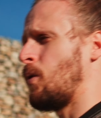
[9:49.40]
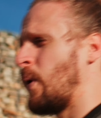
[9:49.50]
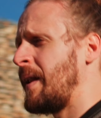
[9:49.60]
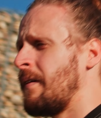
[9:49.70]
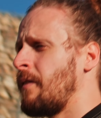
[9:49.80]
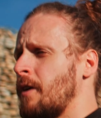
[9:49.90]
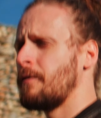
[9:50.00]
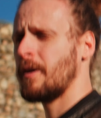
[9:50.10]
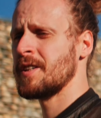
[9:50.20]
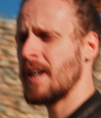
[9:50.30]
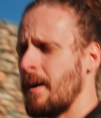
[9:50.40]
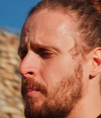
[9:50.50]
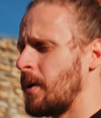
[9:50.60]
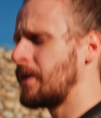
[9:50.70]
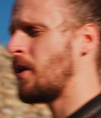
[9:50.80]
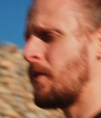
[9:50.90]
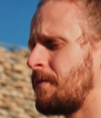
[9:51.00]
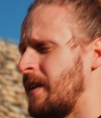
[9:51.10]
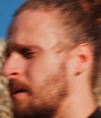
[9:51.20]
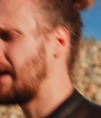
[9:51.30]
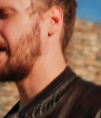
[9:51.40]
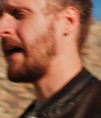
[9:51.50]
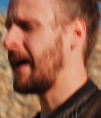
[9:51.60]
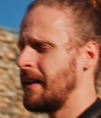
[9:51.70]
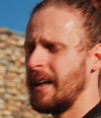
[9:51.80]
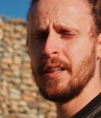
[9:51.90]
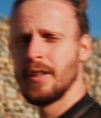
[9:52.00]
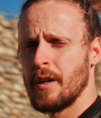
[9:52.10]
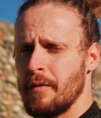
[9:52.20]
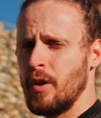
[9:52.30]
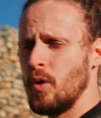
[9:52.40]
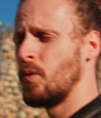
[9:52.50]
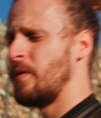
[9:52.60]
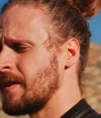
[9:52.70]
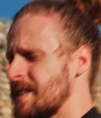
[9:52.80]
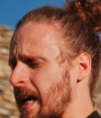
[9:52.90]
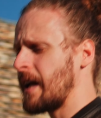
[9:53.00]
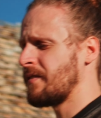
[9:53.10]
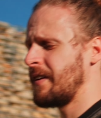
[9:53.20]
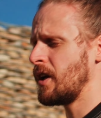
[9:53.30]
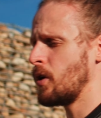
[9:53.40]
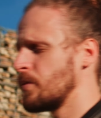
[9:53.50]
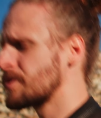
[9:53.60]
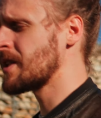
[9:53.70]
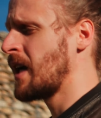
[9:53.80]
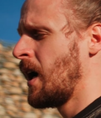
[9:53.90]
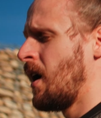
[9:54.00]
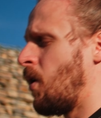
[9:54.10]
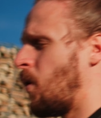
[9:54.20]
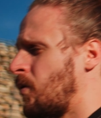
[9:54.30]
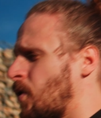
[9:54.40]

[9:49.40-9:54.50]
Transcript: whenever, for example, you're filming an interview style videos, or